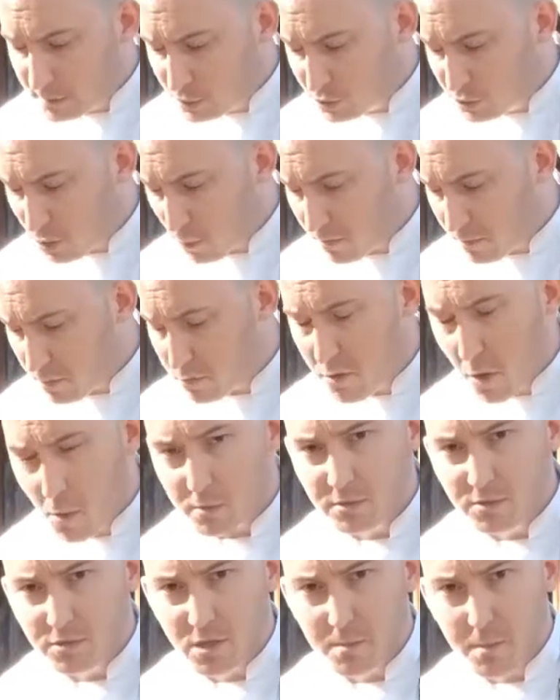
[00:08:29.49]
So if you know
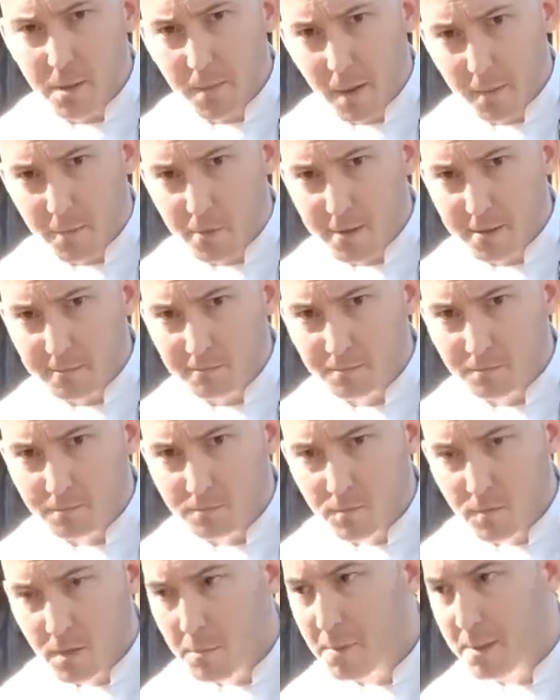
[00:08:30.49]
it's going to be peppery,
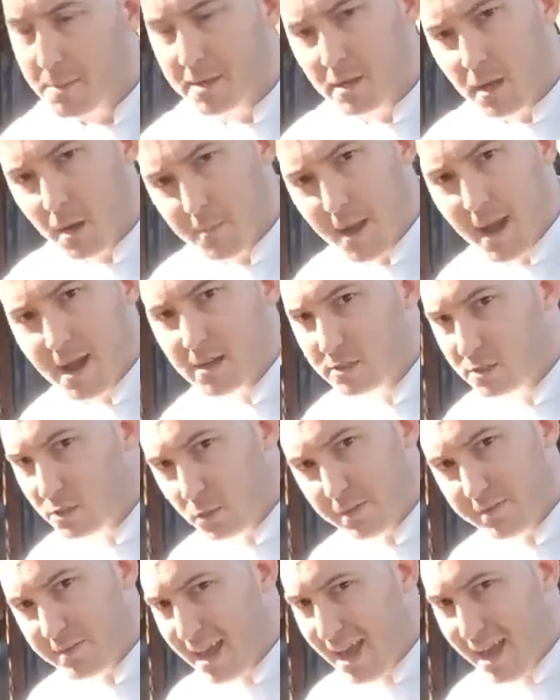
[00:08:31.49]
maybe cut back and
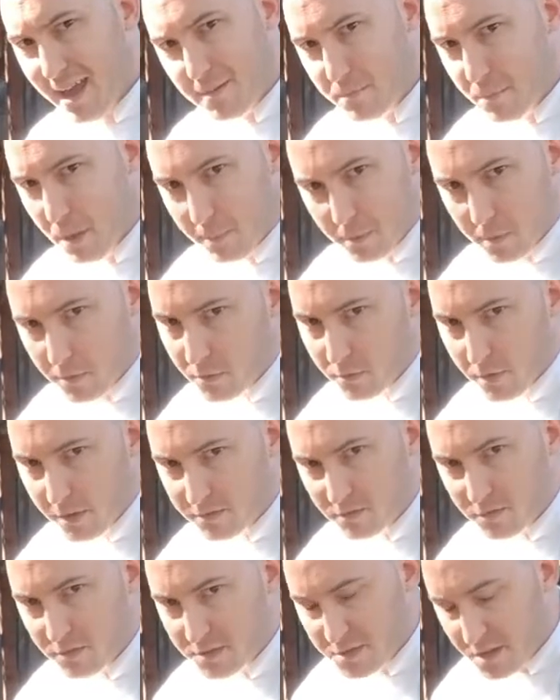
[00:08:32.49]
don't even add pepper to the
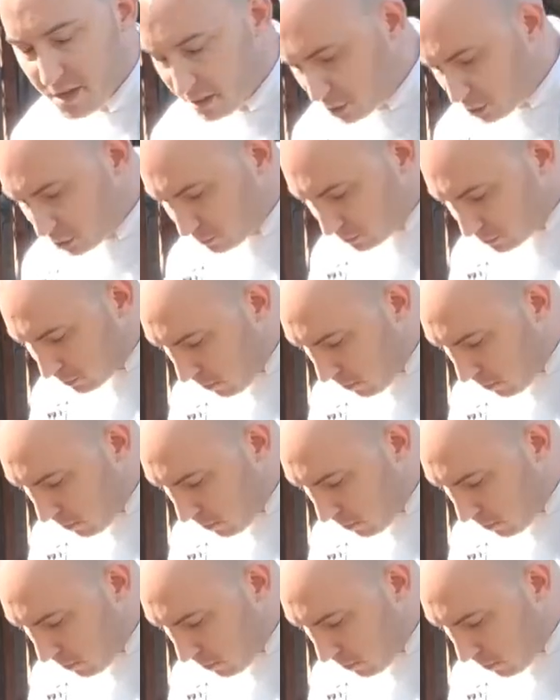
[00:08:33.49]
rest of the dish.